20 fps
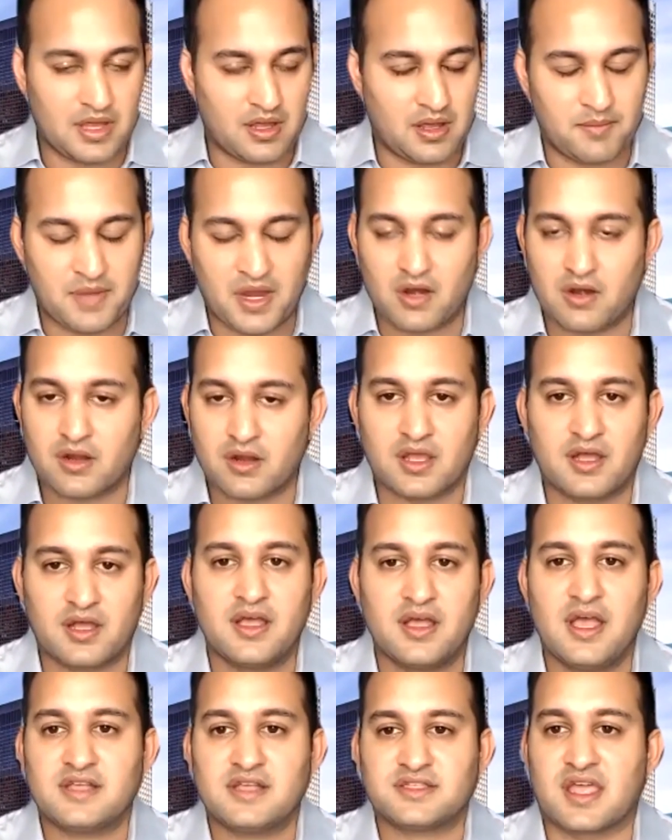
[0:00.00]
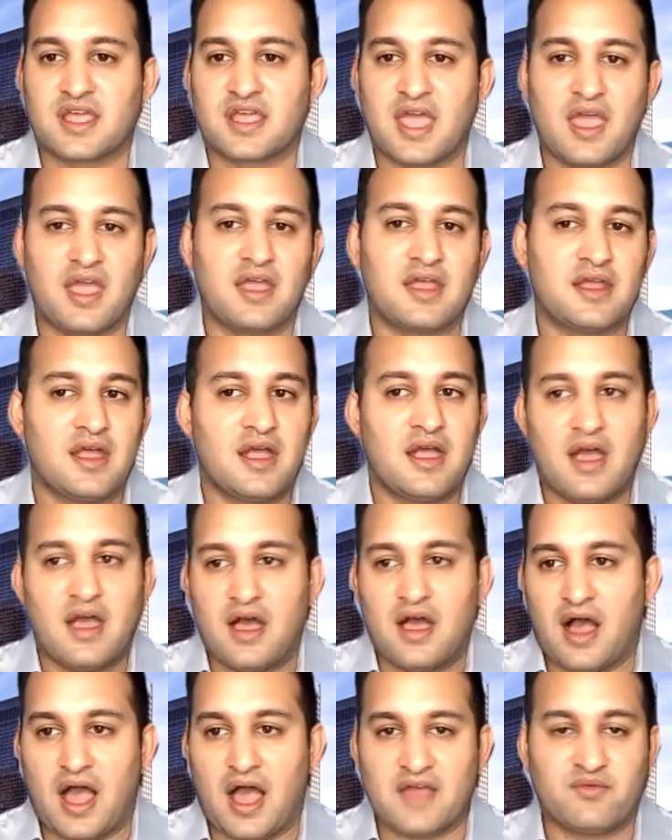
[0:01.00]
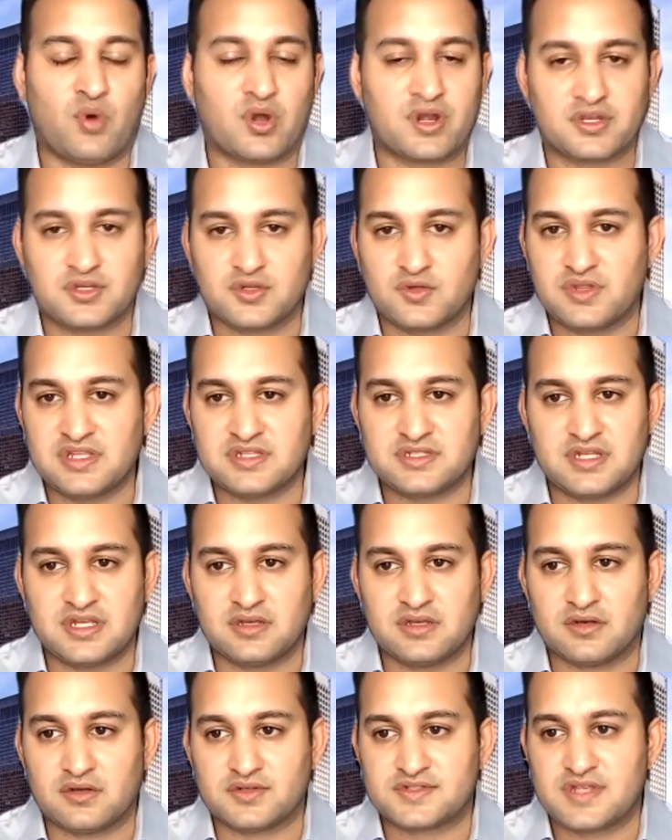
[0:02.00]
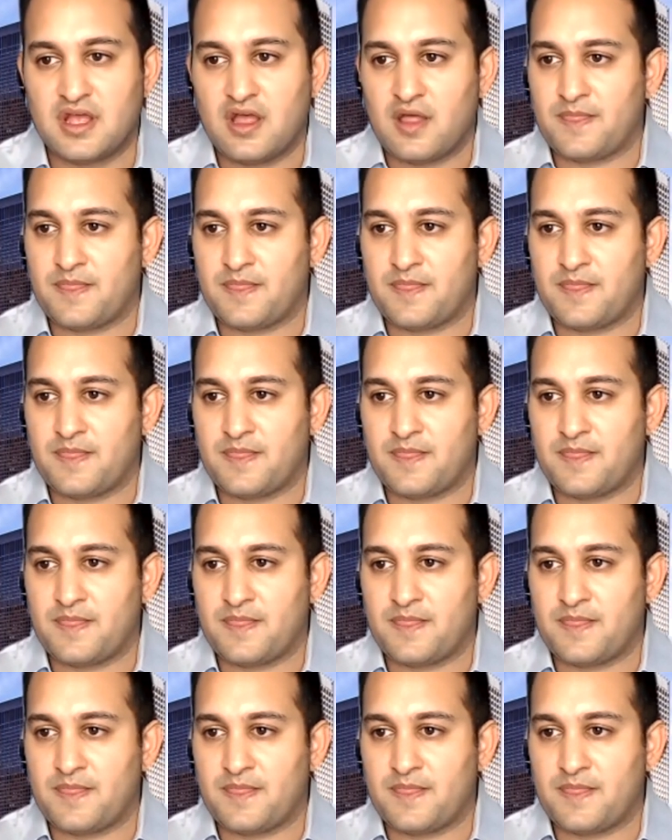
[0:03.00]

America, saying, hey, I want to do these deals.